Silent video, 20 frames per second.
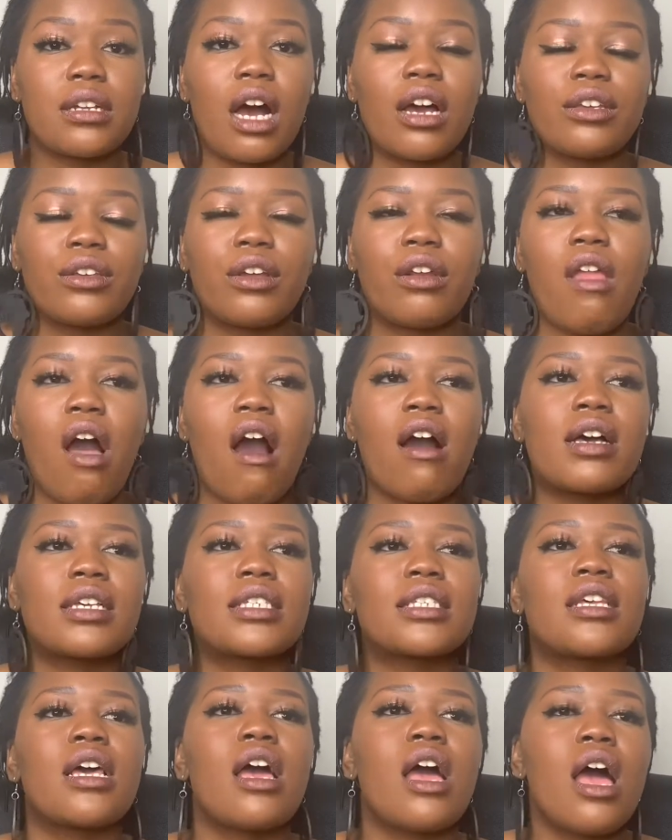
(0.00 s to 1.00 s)
your
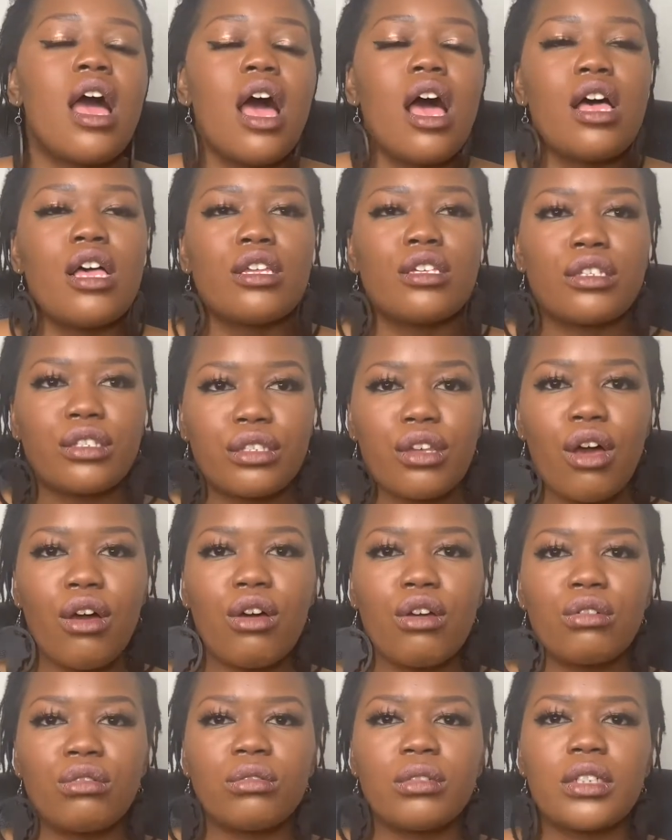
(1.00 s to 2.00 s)
locks.
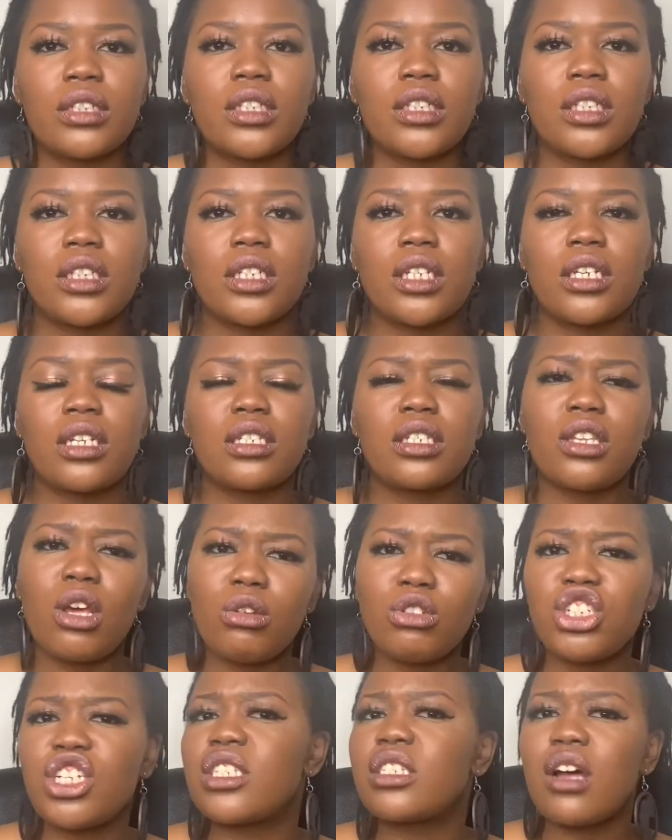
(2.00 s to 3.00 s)
So
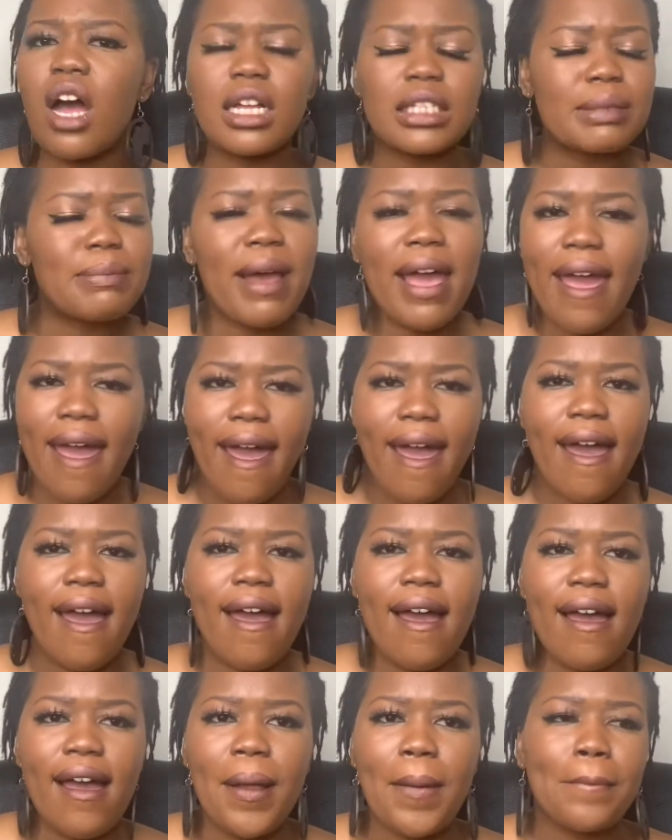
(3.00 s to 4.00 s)
she starts my
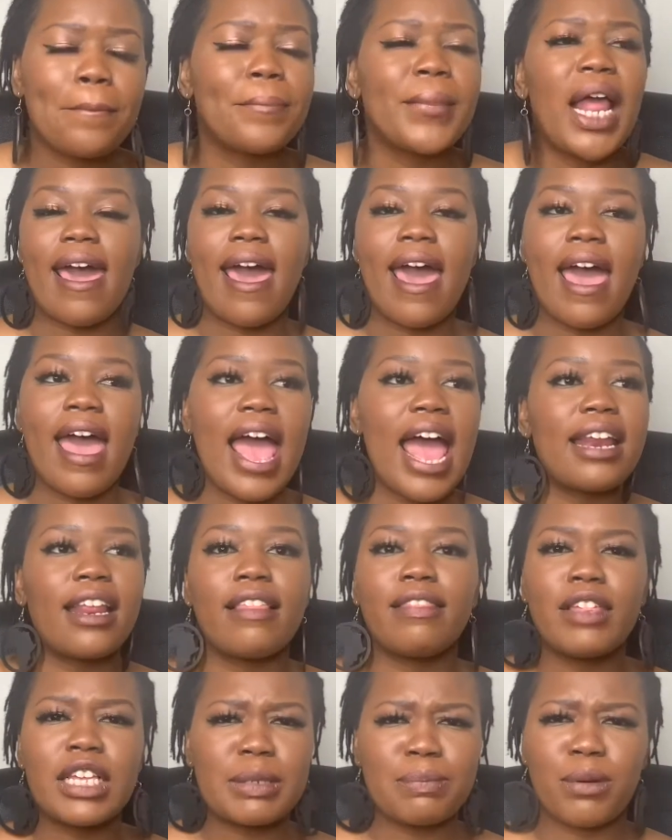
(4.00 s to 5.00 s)
hair, and at
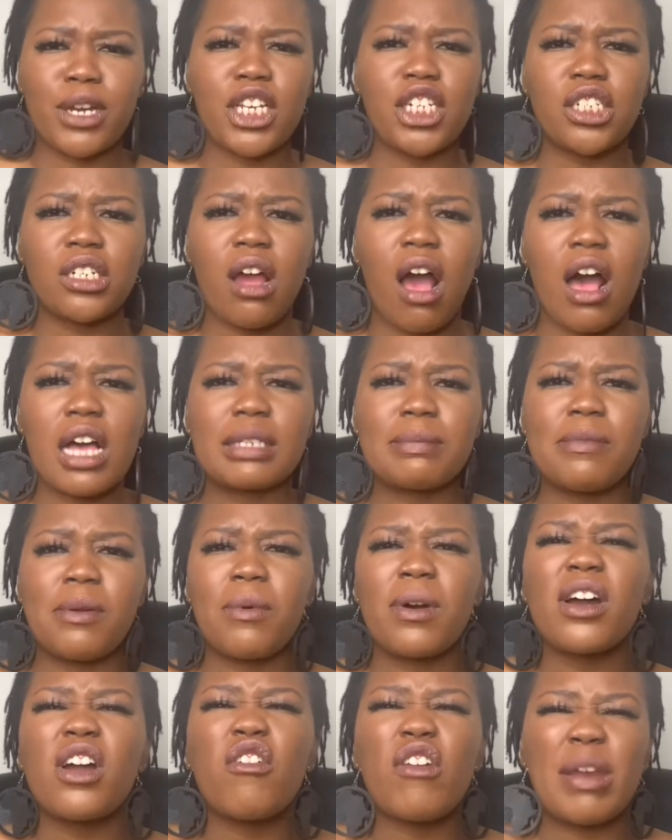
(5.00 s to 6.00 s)
this point she asked me,
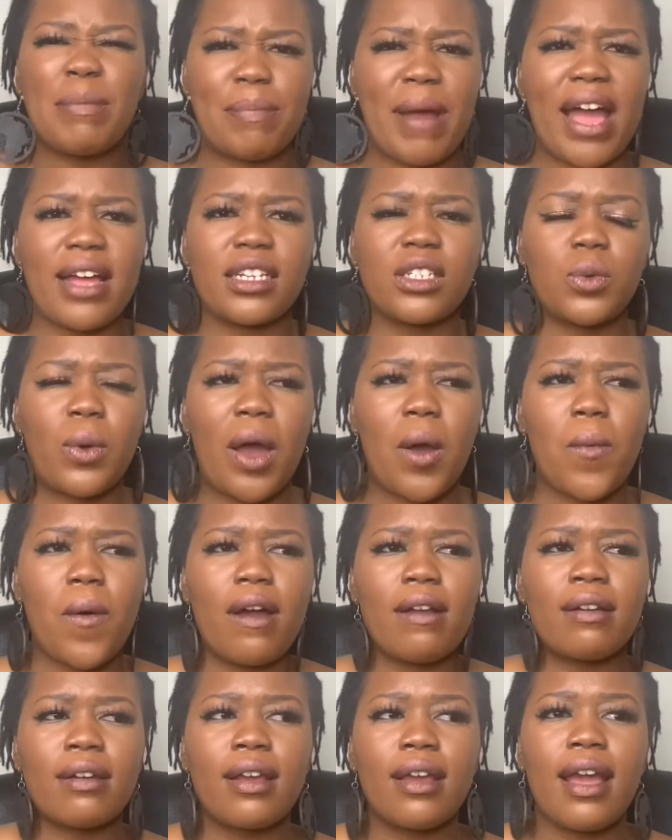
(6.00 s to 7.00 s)
what grid pattern do I
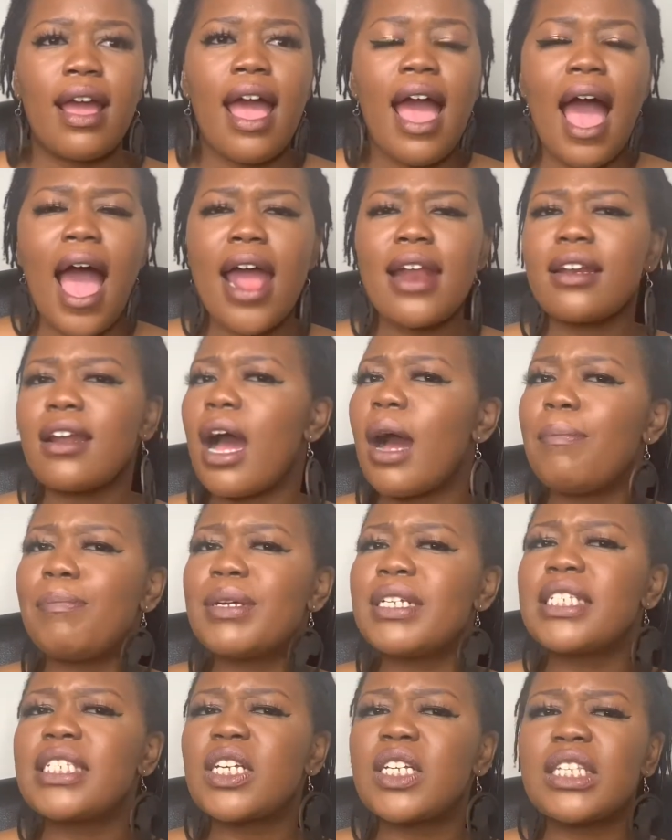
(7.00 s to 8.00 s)
want? And up
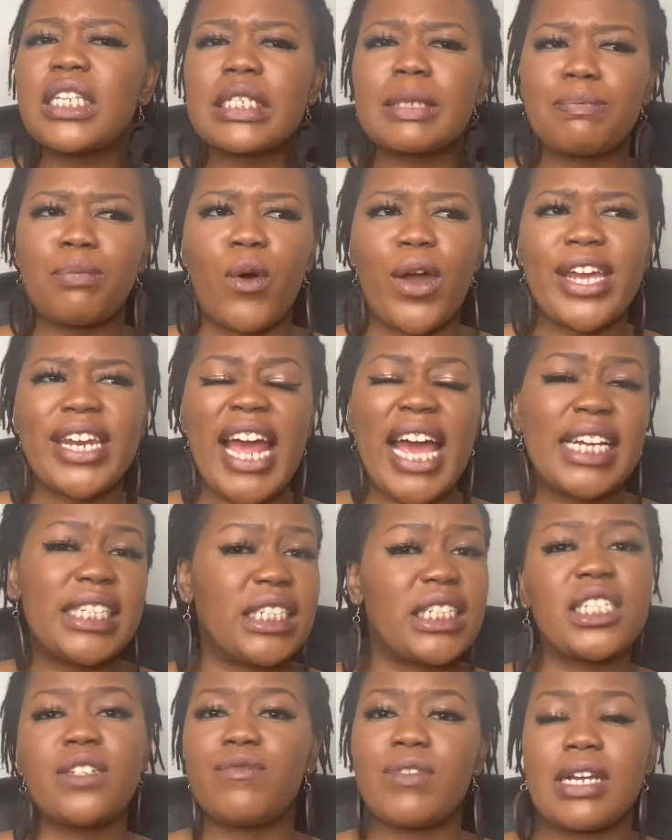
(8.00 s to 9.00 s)
until this point, I
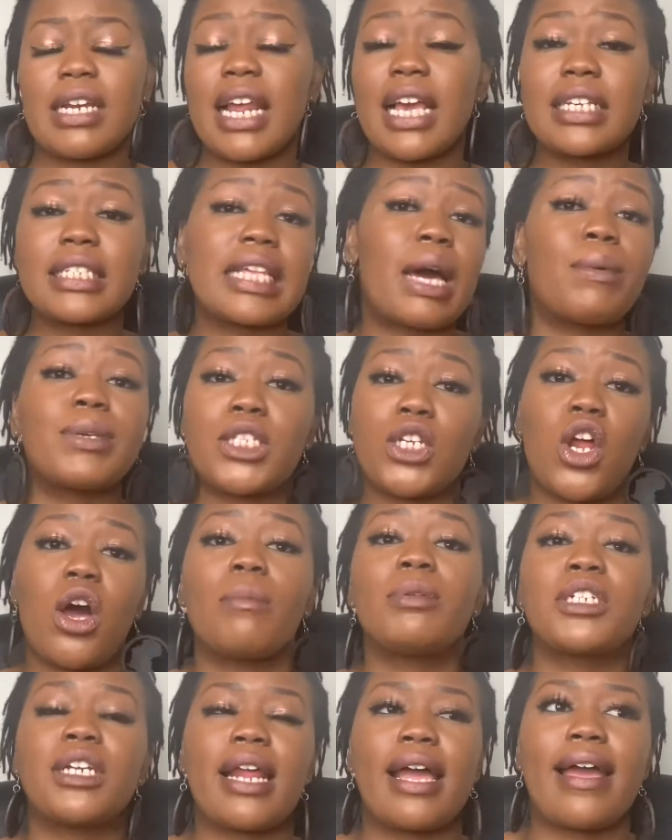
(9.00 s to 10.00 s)
didn't realize that was an
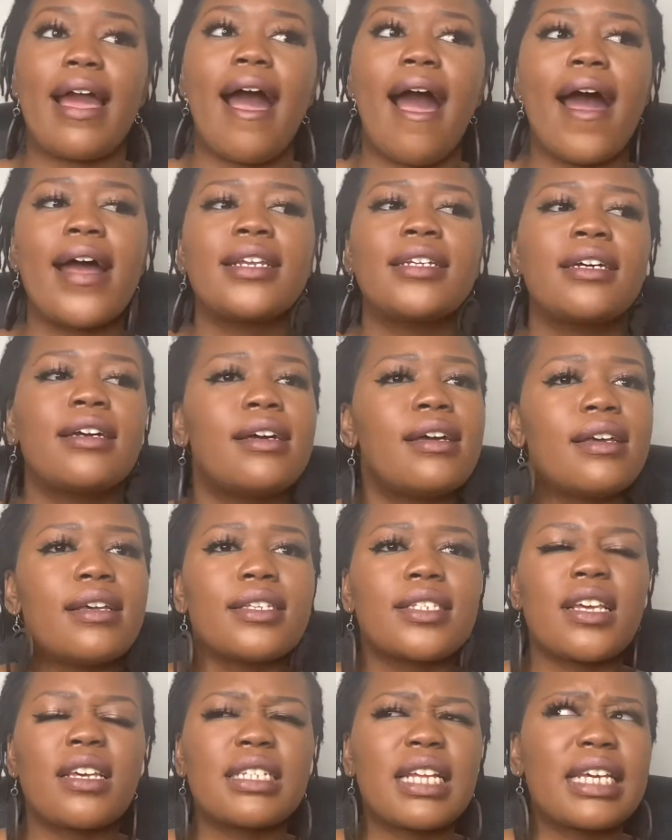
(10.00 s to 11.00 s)
option I had.
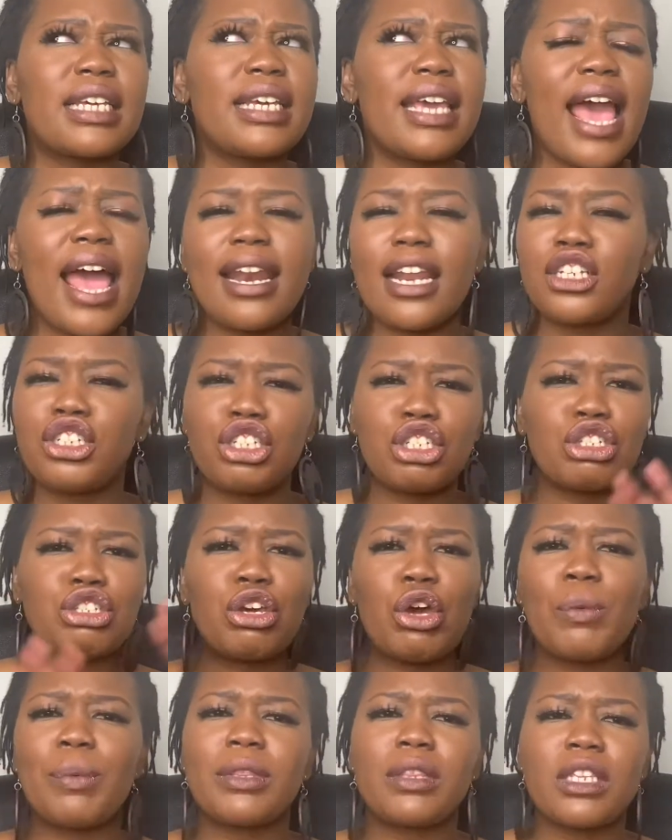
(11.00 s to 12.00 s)
So I was like, yeah, let's just
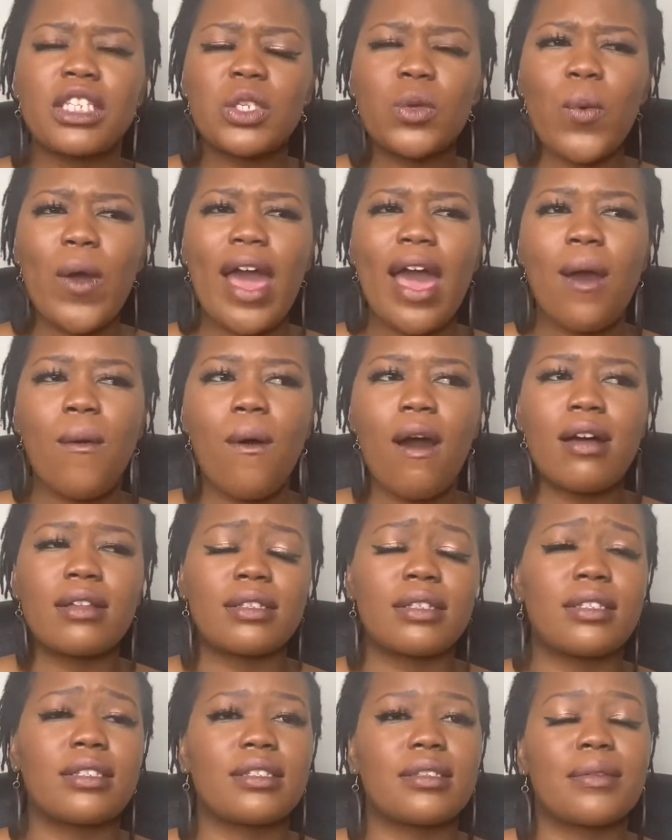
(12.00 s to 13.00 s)
go with the square ones.